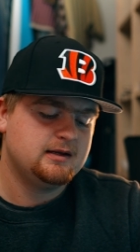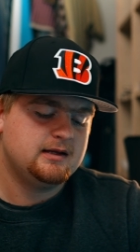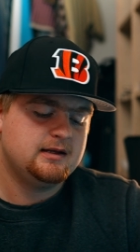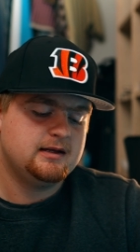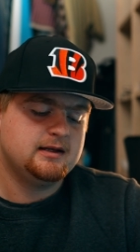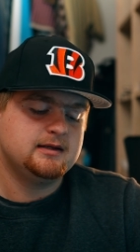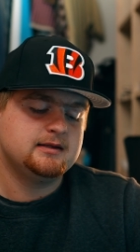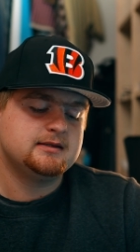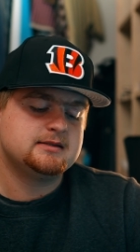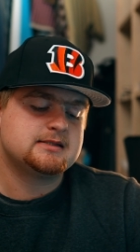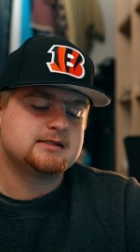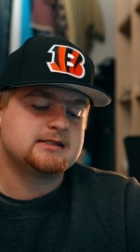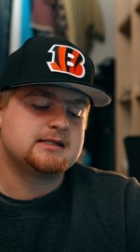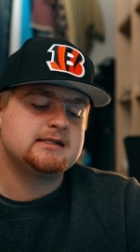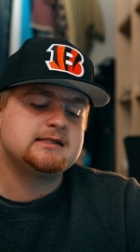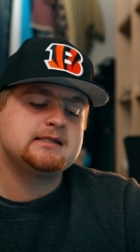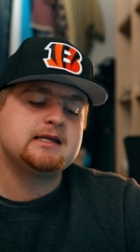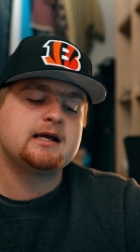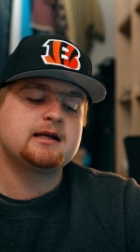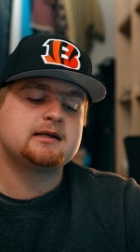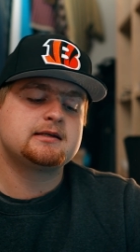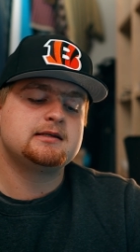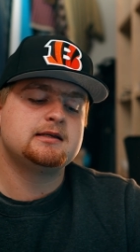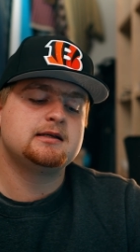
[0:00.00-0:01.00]
It is
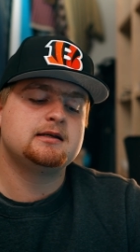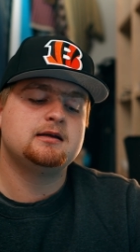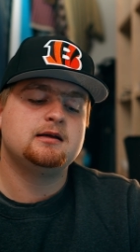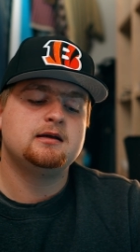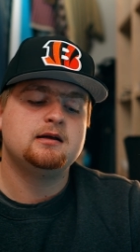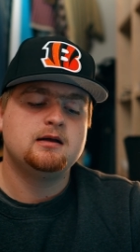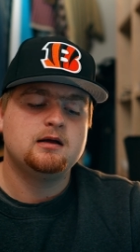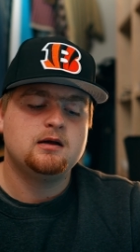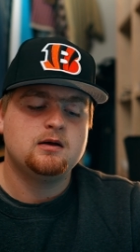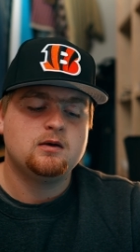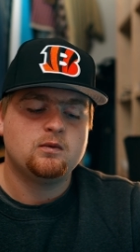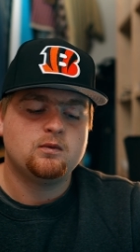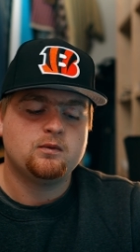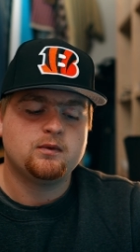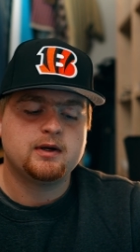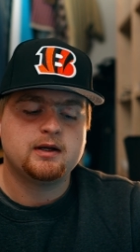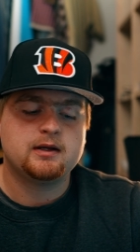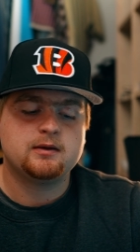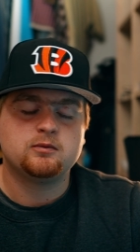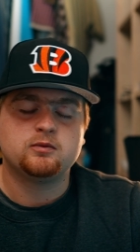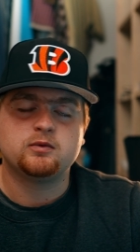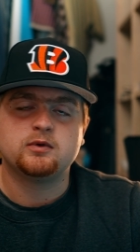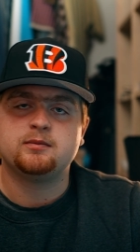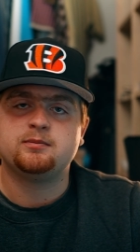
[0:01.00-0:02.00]
detecting
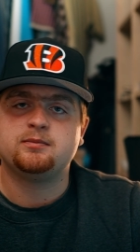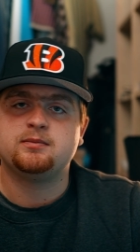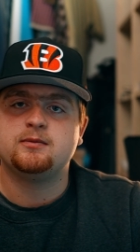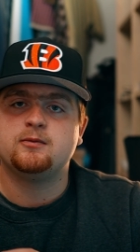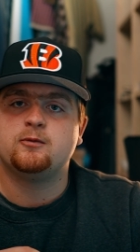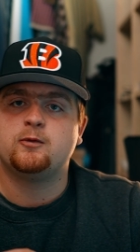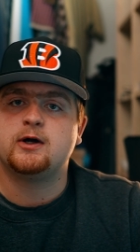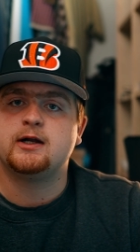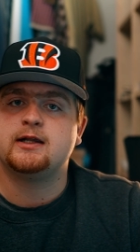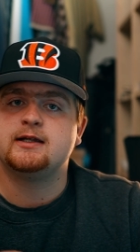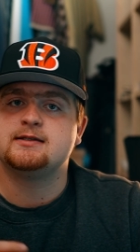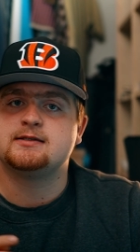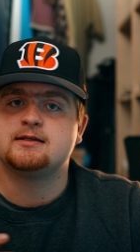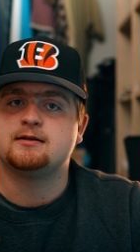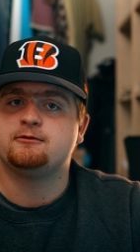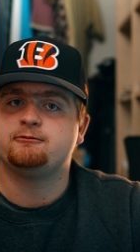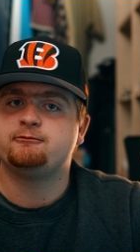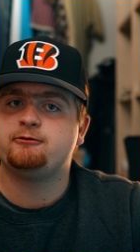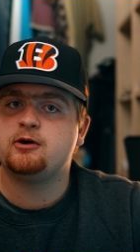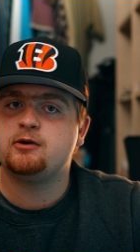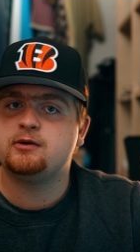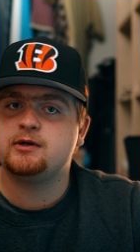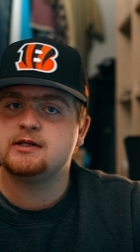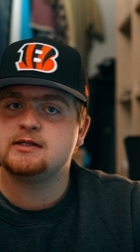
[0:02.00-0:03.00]
what would what is in
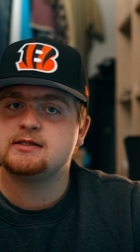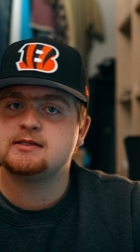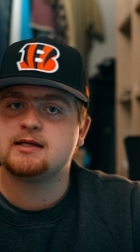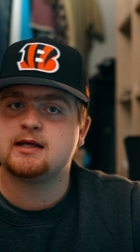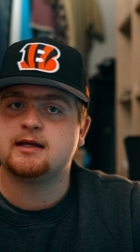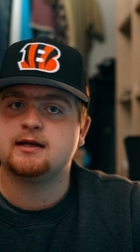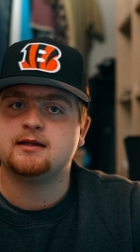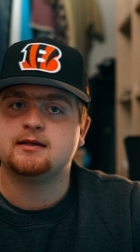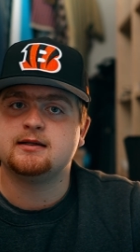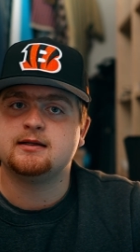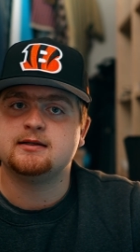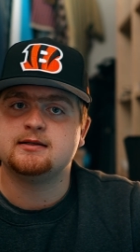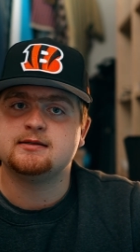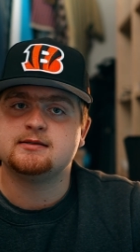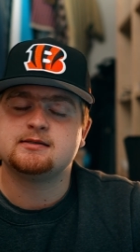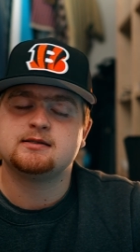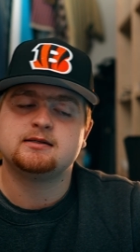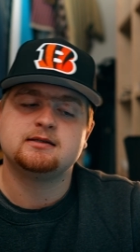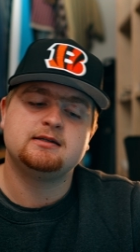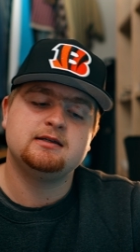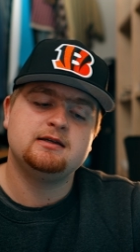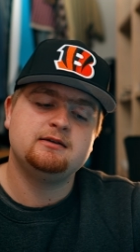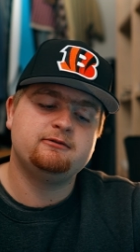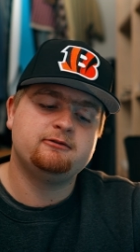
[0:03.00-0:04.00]
focus and it is
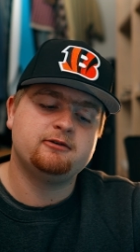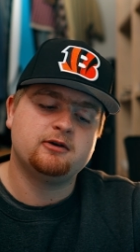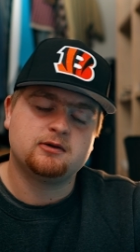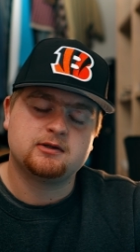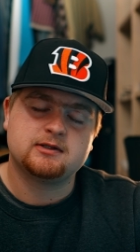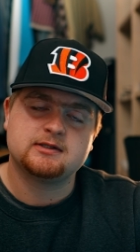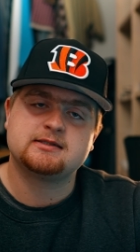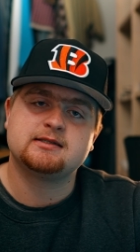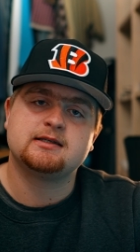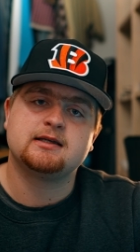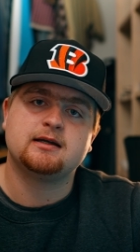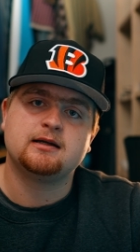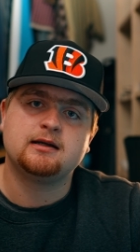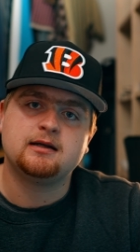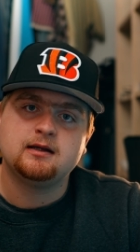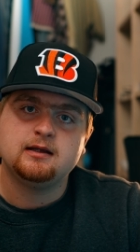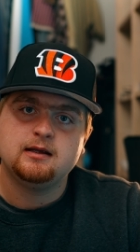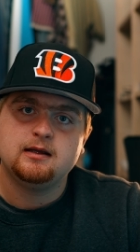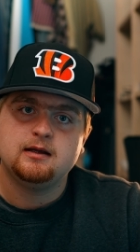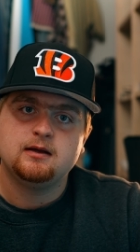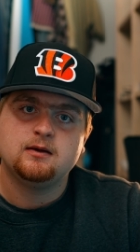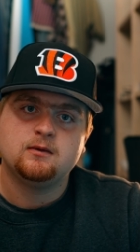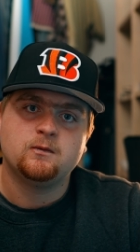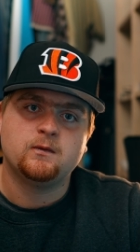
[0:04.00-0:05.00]
defocusing
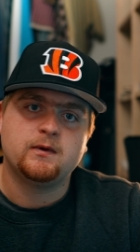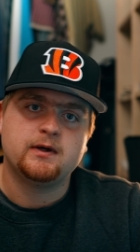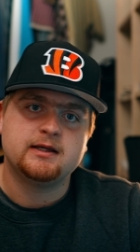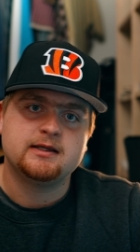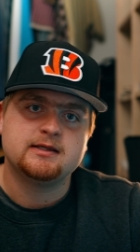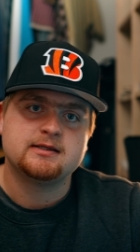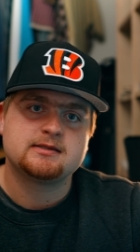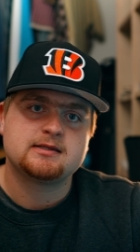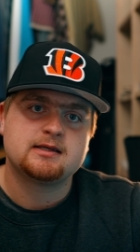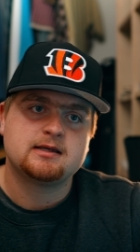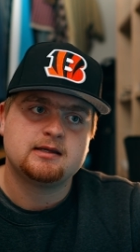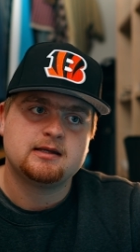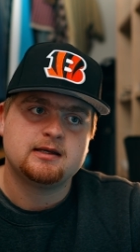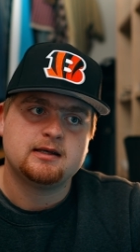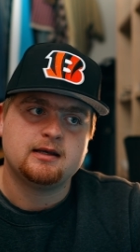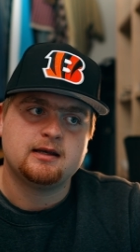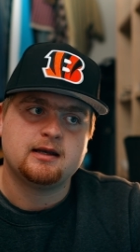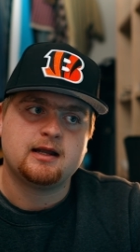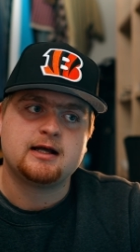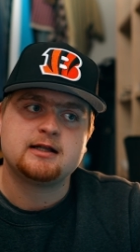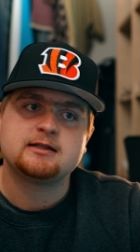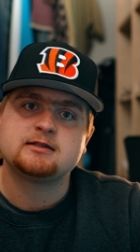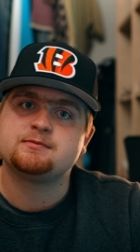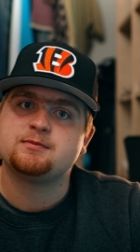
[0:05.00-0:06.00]
what is
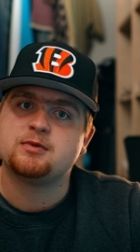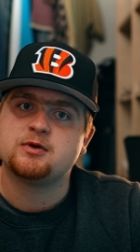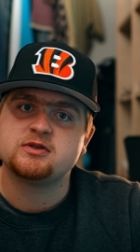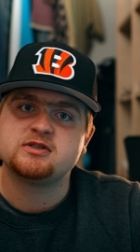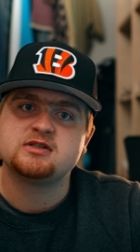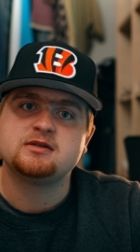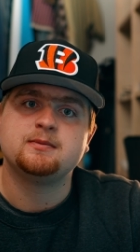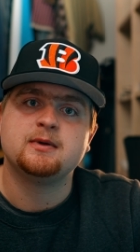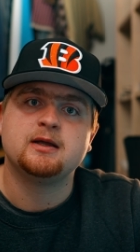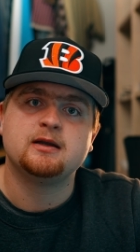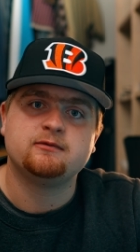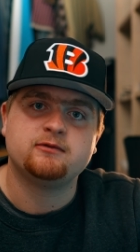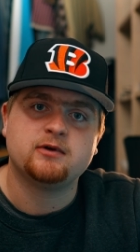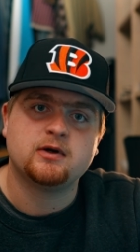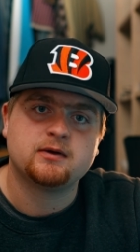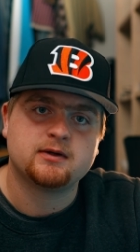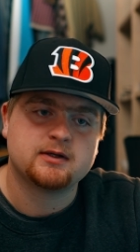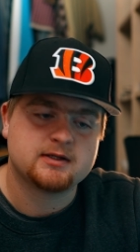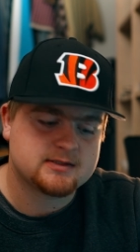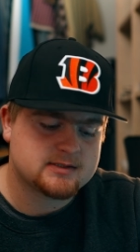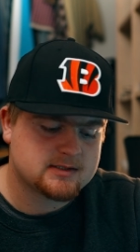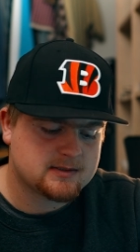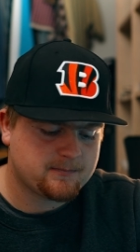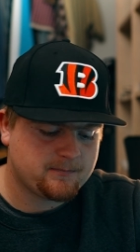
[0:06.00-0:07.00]
not supposed to be in
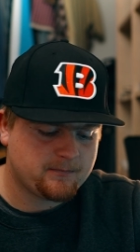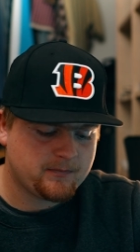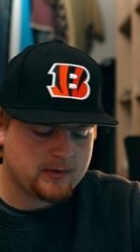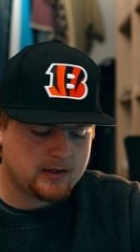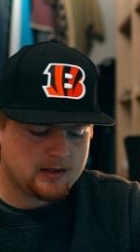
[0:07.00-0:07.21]
focus.